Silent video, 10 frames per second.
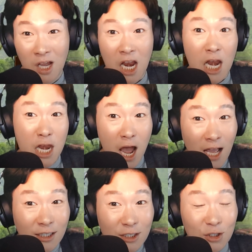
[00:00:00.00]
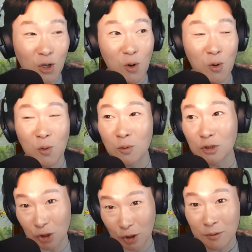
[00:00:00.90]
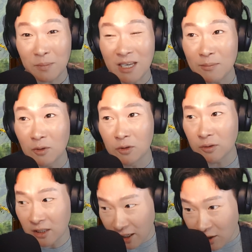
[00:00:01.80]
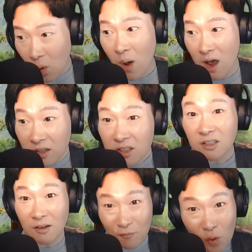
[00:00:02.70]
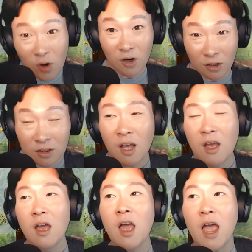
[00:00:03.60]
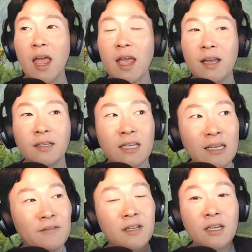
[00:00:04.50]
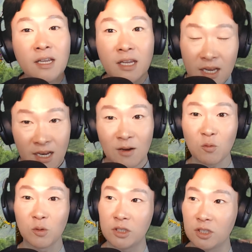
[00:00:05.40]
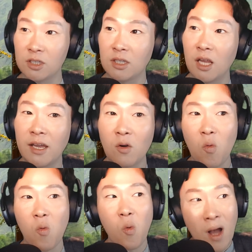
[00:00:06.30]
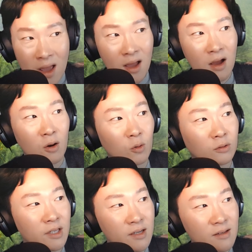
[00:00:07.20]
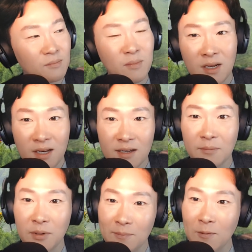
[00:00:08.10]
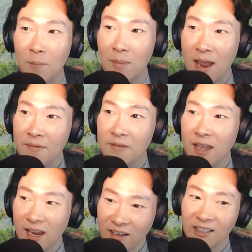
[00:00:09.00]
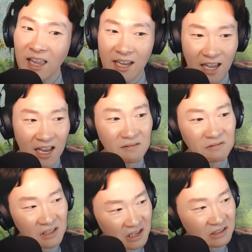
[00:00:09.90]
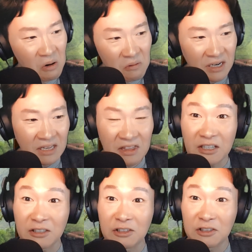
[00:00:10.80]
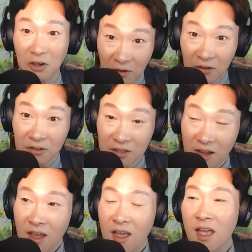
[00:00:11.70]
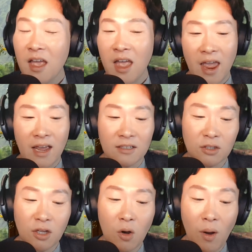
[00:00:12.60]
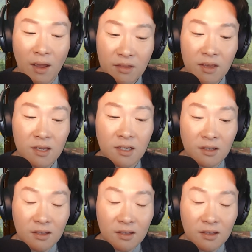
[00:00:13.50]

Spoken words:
not so good people so that they know how this stuff works. And even he was just like, wow, these media people, man, they go in the dirt. And so I think